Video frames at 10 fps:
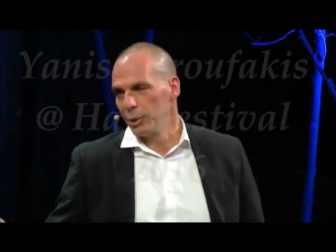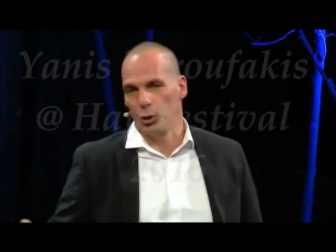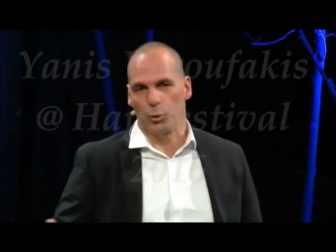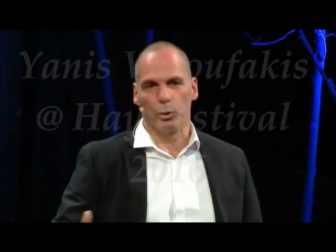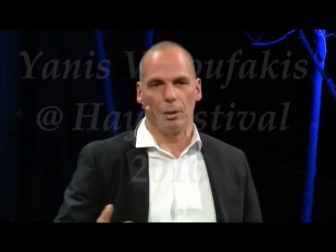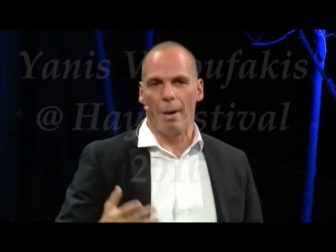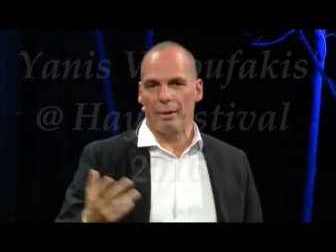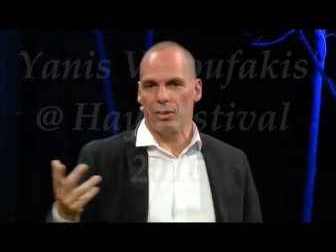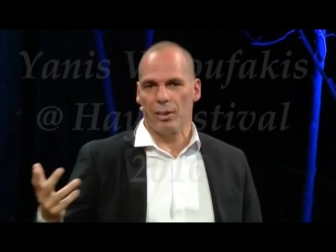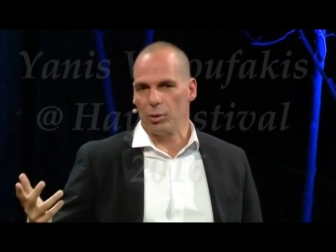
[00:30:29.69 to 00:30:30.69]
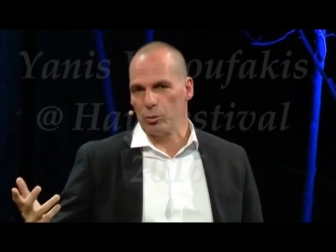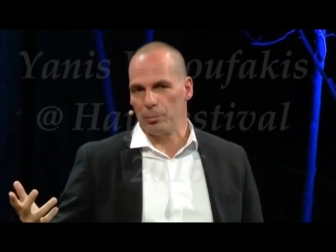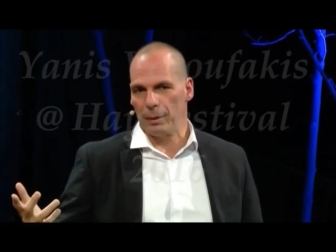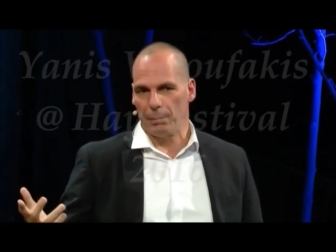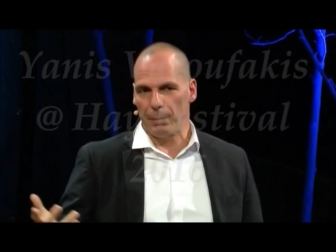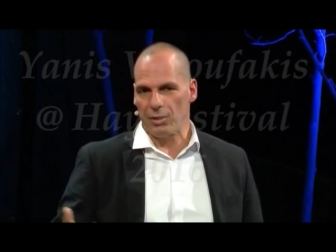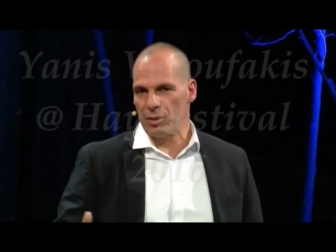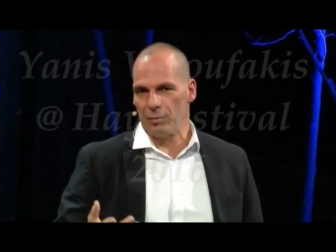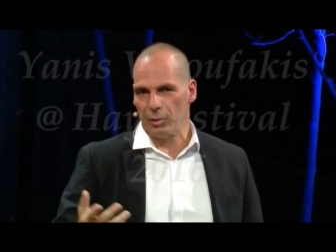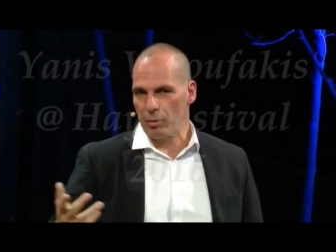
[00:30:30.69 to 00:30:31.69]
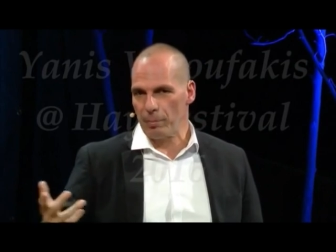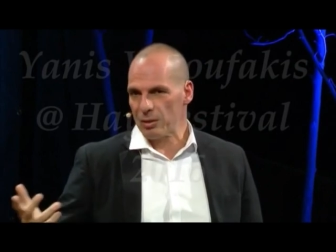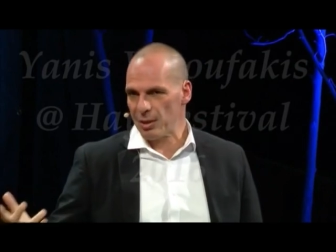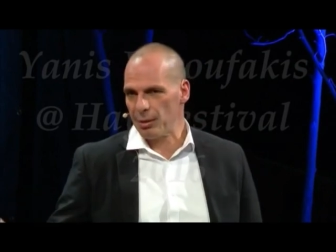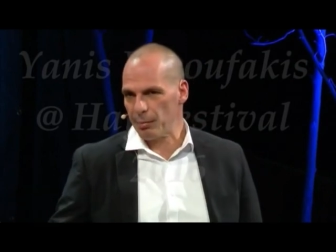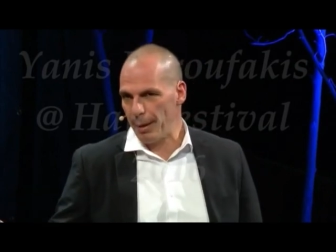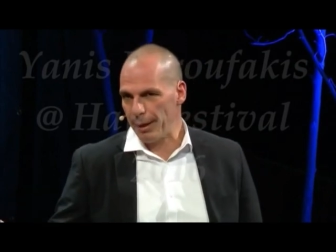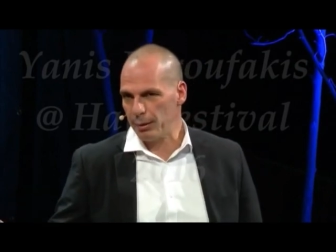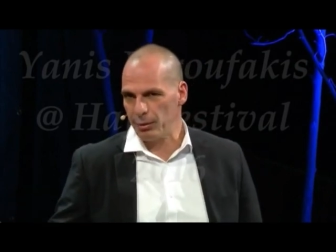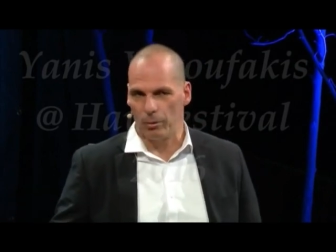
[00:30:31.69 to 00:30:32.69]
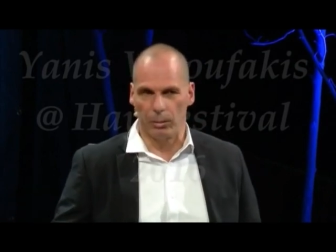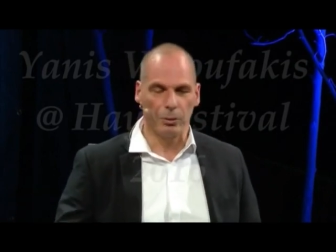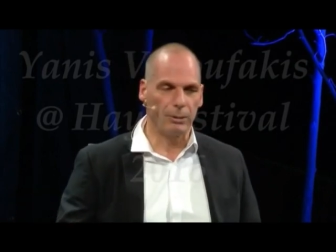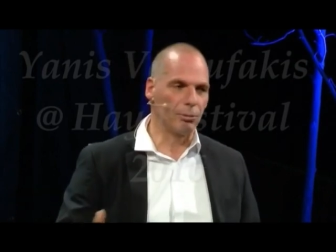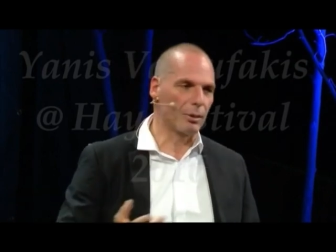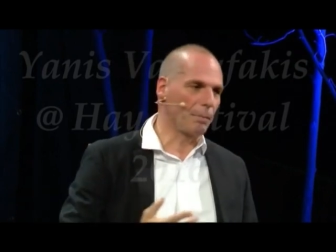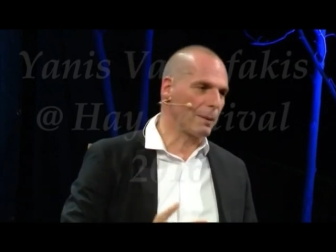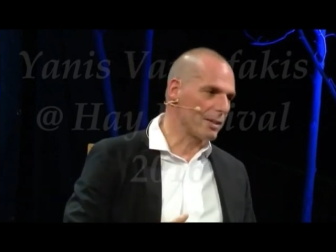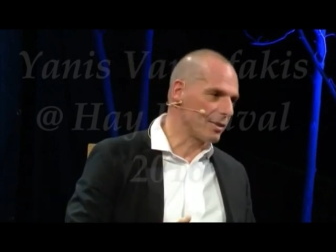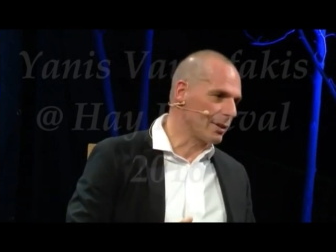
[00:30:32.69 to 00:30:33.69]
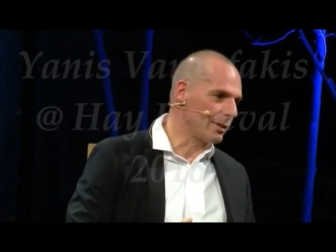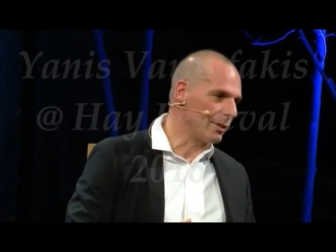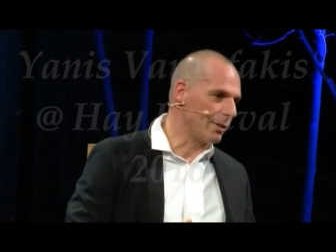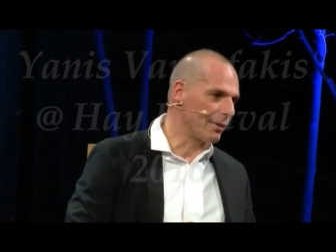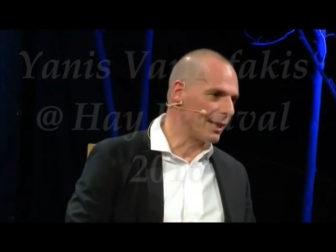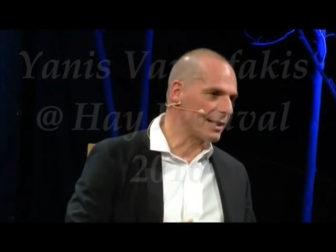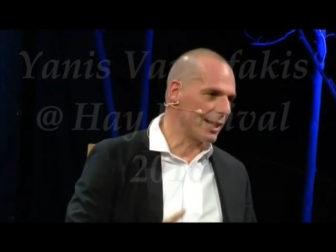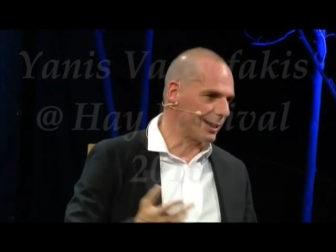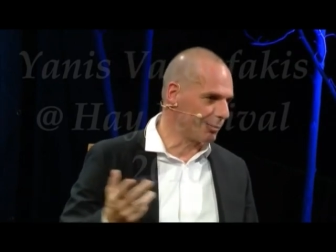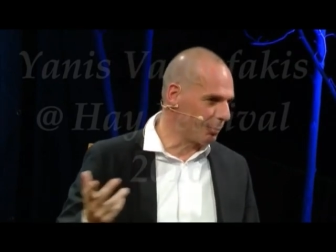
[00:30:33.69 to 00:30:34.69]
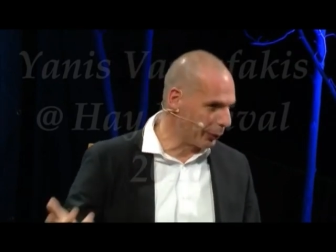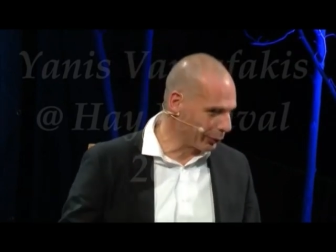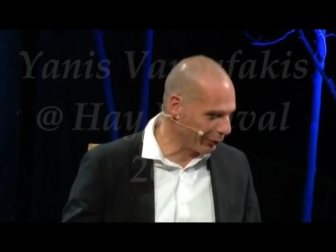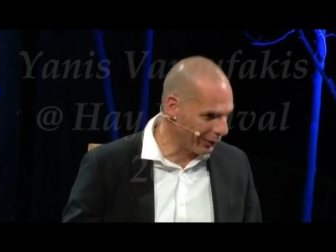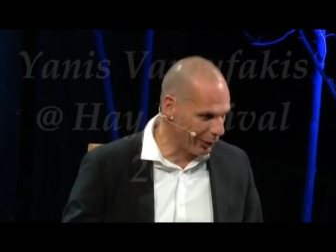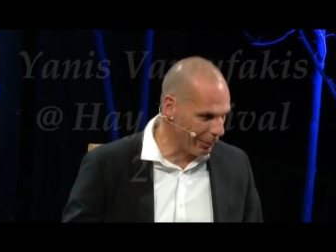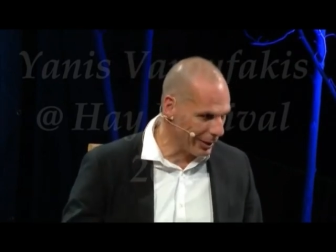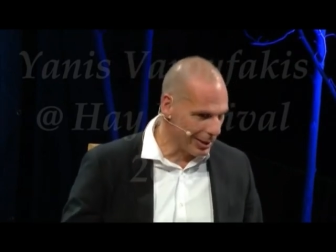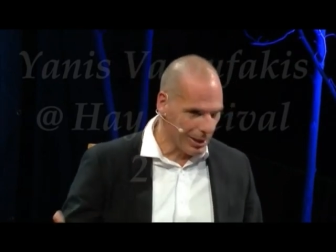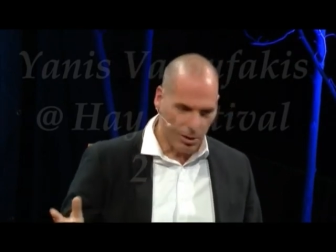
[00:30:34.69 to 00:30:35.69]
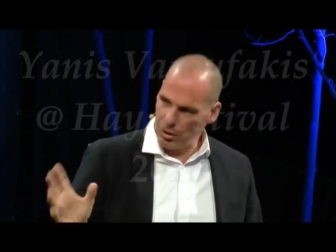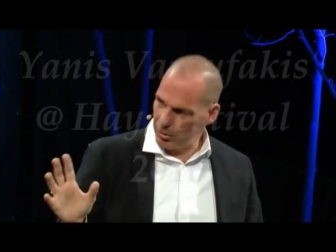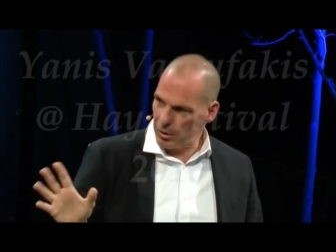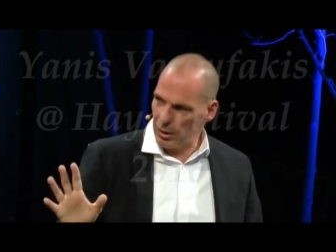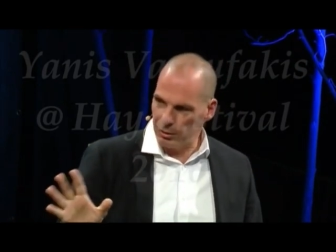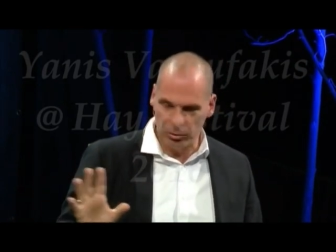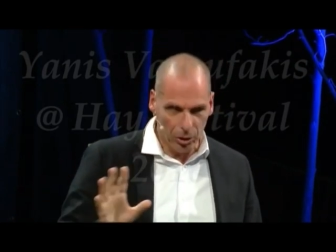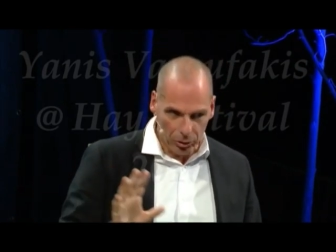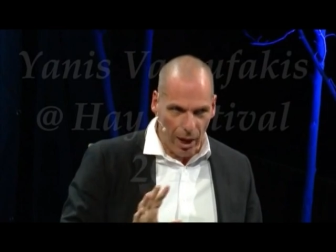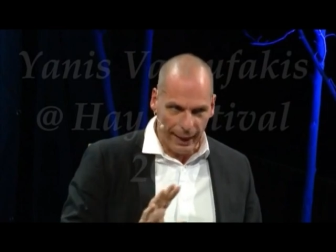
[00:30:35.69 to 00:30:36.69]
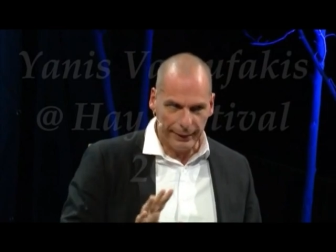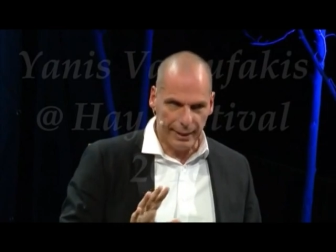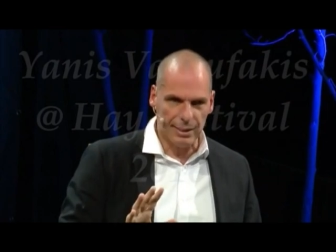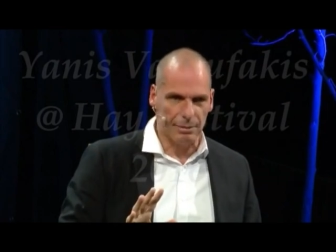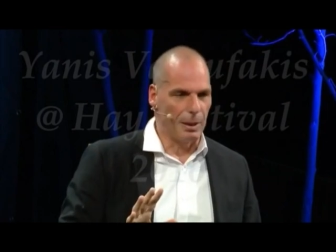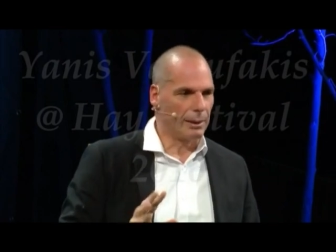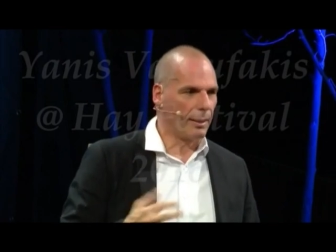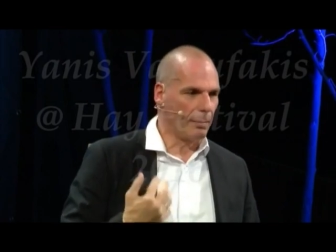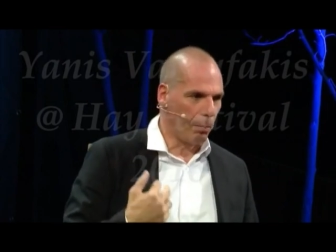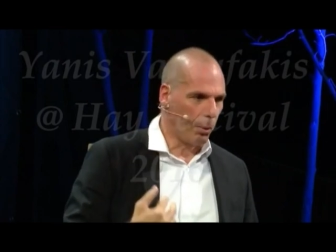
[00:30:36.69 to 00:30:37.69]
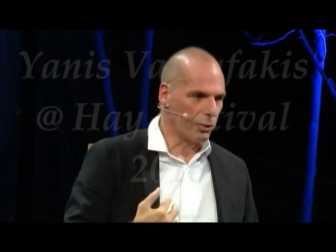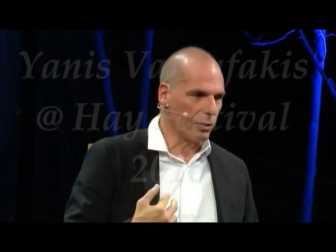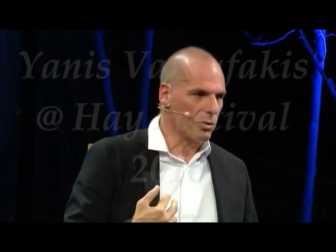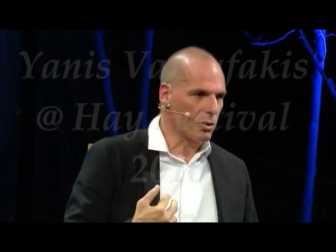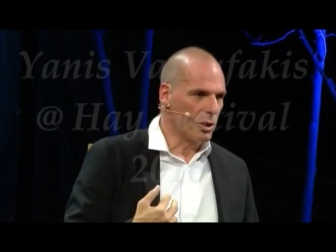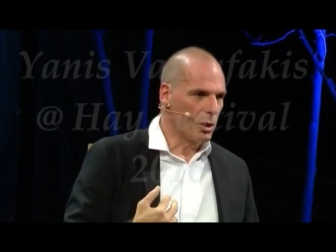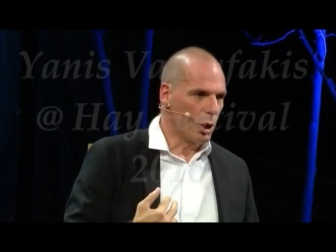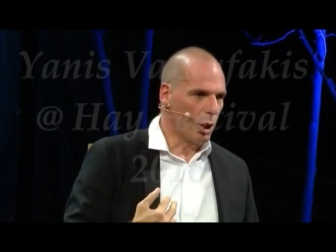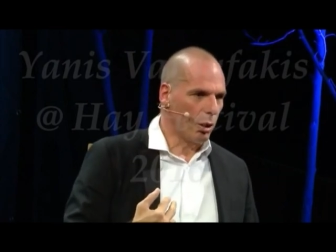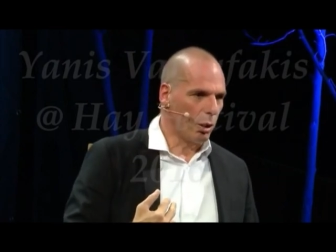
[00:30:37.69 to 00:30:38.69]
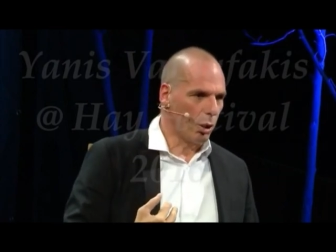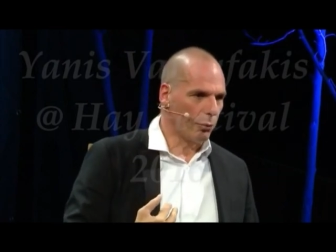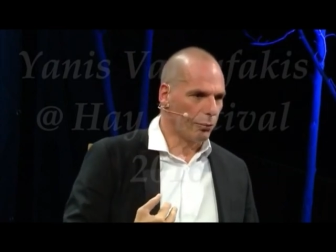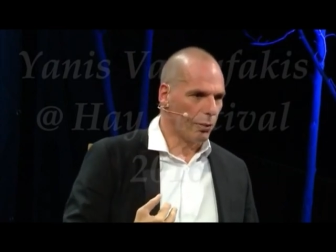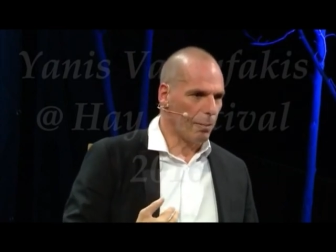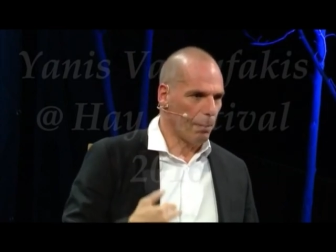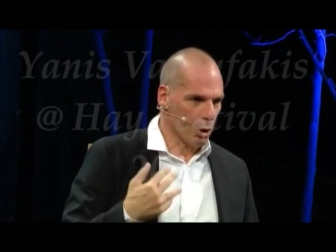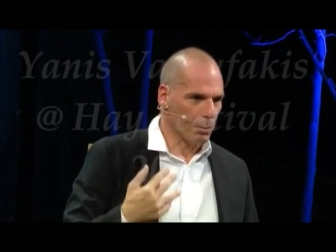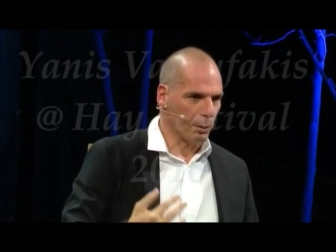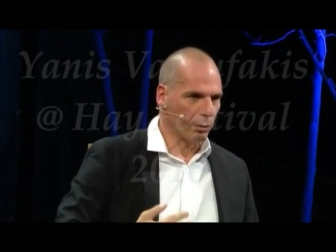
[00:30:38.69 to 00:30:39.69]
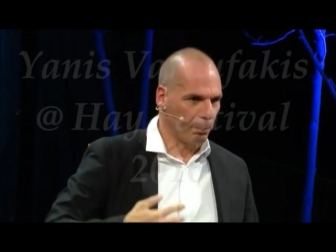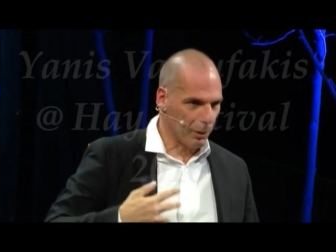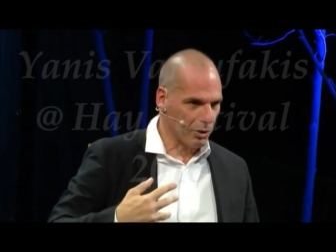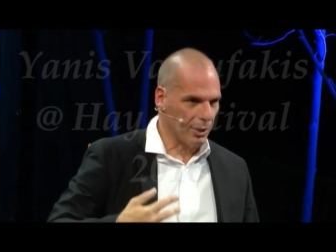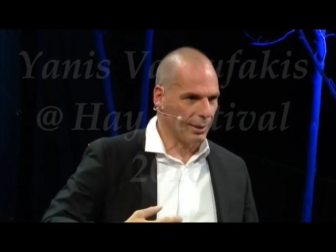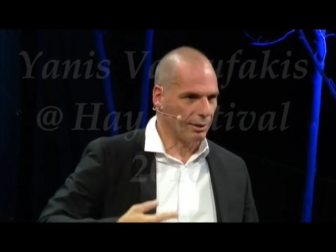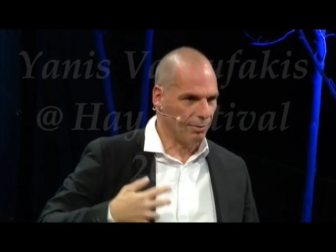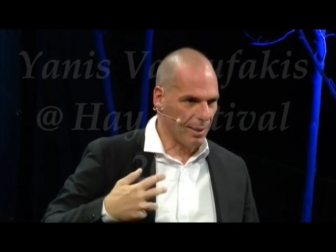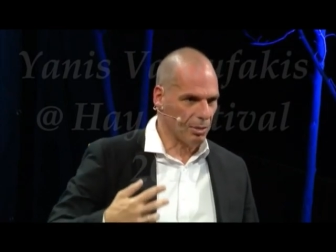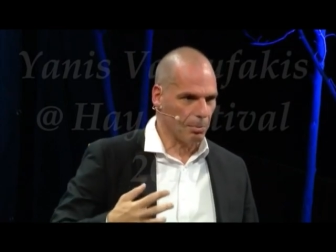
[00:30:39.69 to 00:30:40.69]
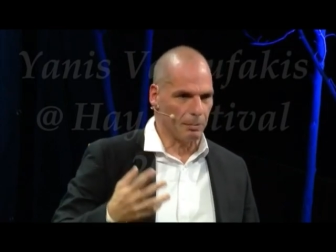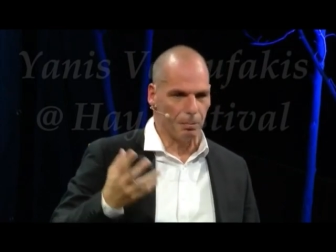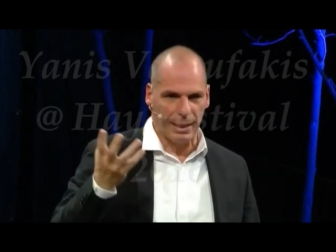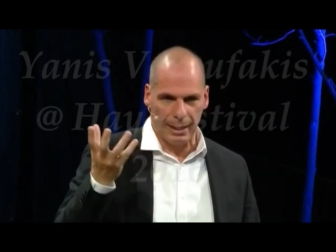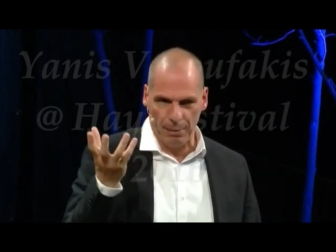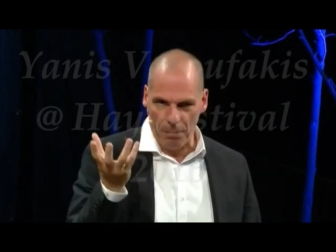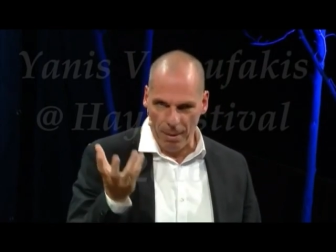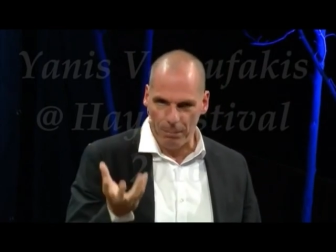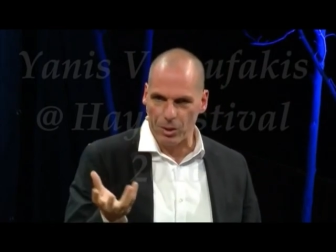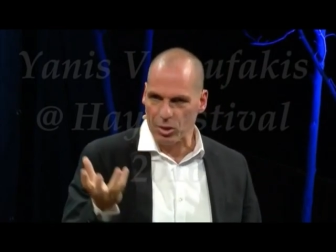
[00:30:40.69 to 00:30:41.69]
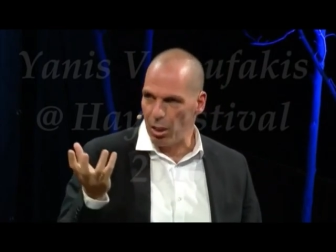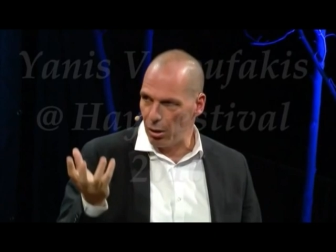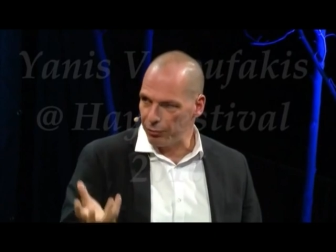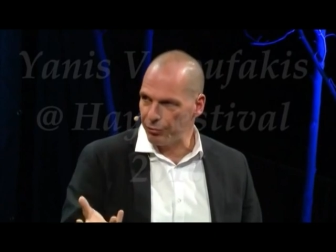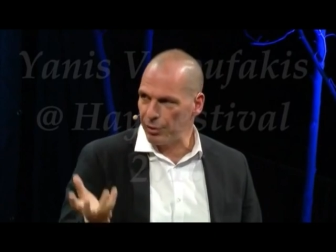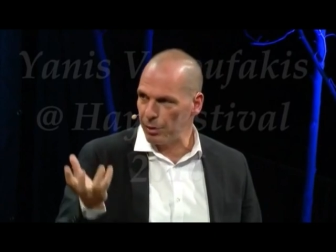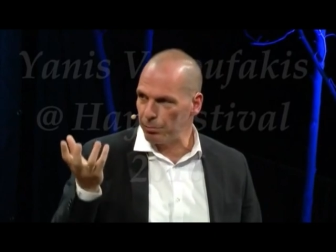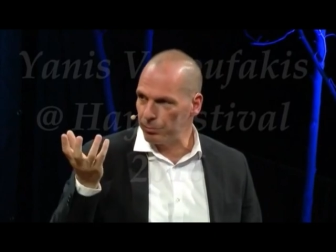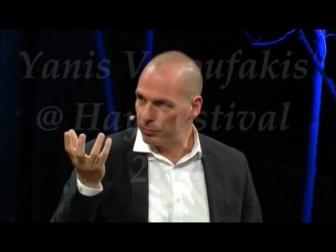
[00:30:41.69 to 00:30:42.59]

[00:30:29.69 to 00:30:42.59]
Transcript: you could imagine that you could be the president of the European Central Bank, or if not a president, on the executive board of the European. So uh, do not underestimate the importance of the prospect of personal advancement by the members of the